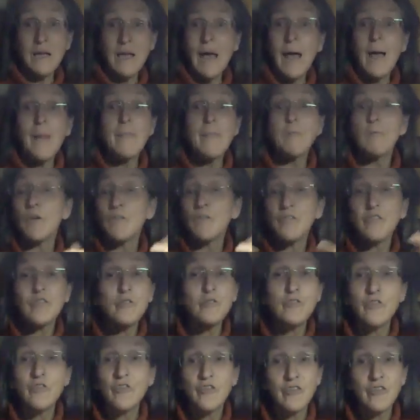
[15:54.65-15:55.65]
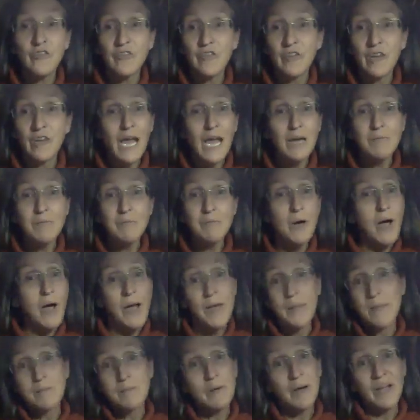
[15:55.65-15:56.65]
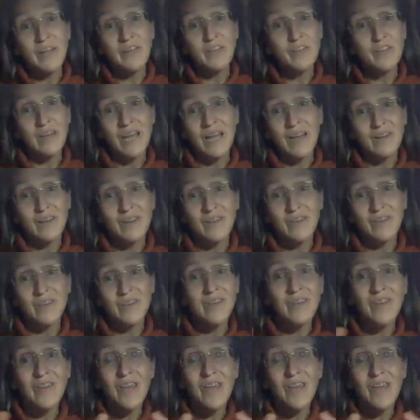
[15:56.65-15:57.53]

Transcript: and the ones who just stand by, the bystanders,